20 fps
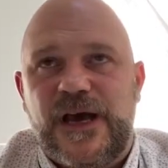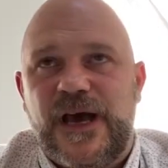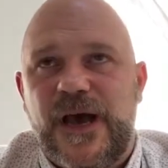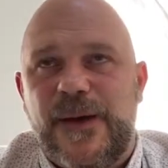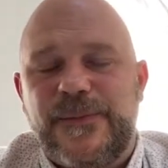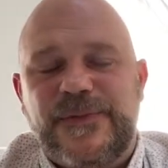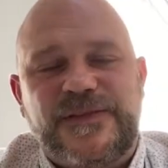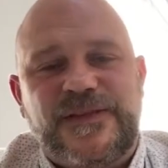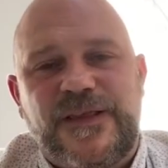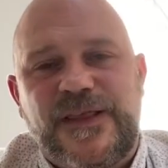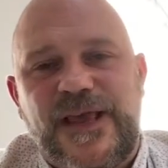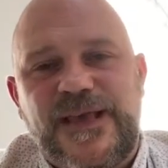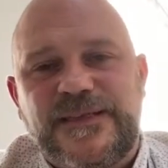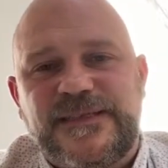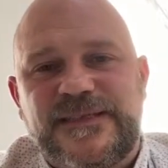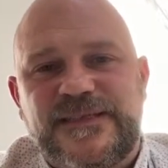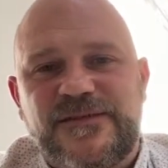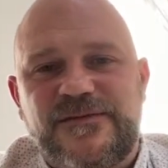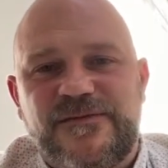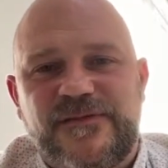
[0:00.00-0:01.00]
So
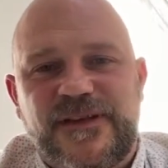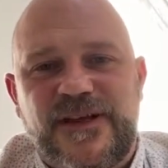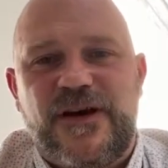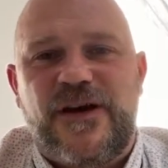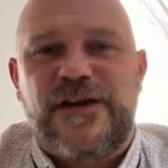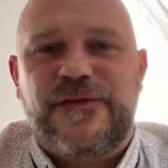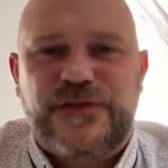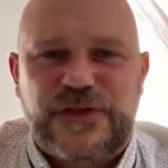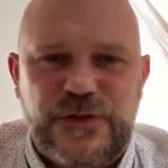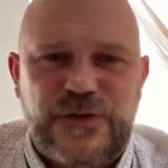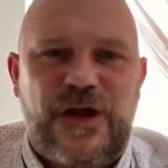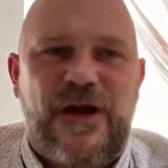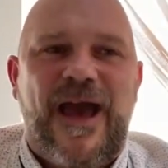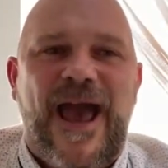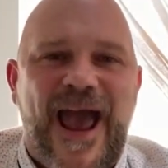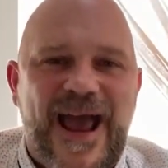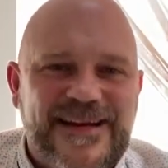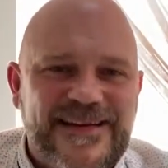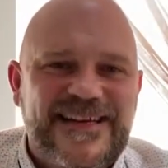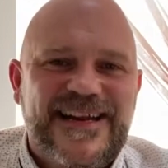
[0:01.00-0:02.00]
there's the kind of two go
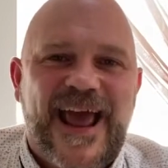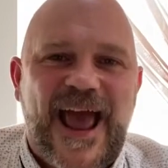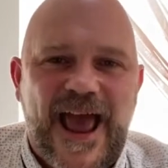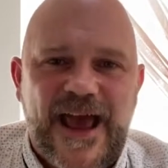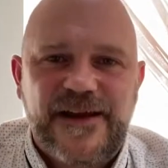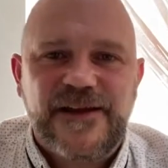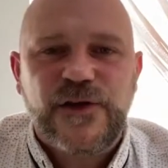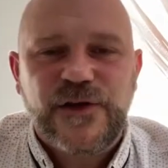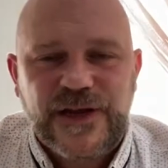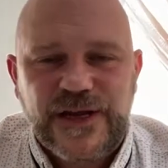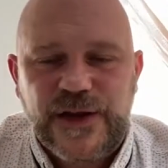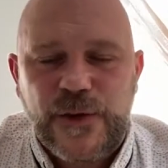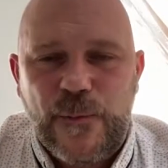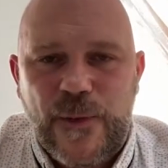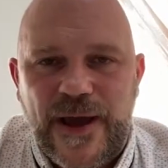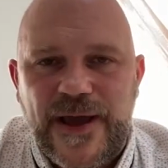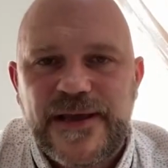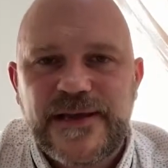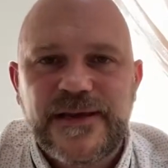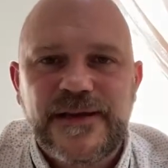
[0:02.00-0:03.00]
hand in hand in a
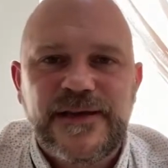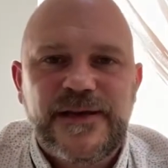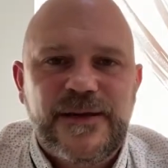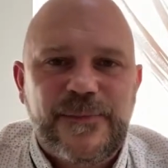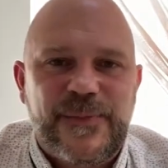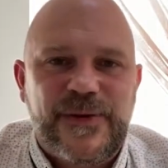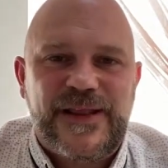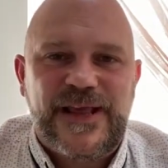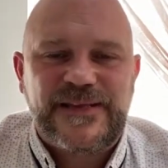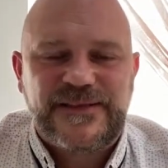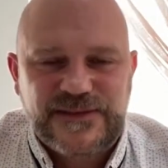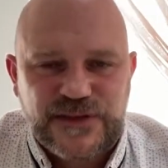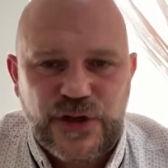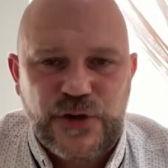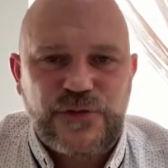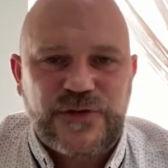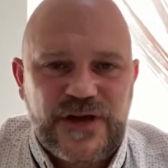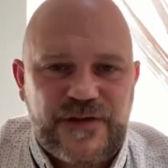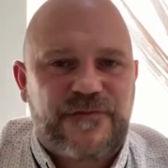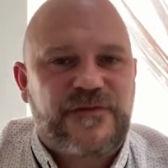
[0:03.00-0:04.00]
way, but there's
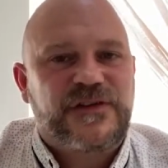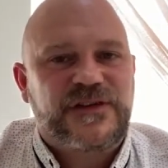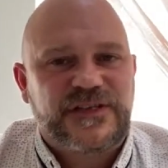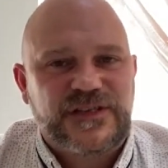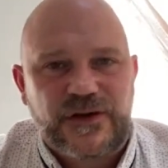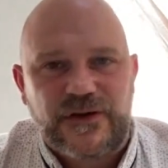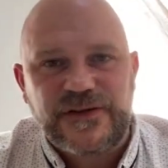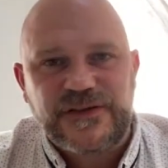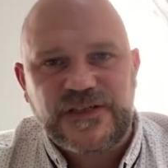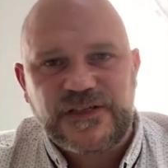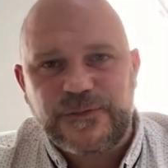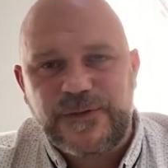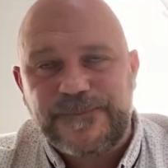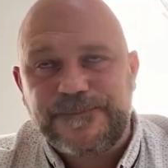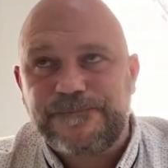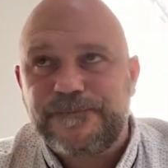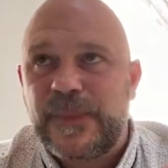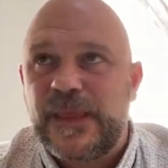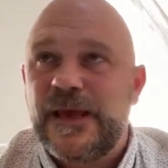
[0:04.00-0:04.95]
two different sides to it.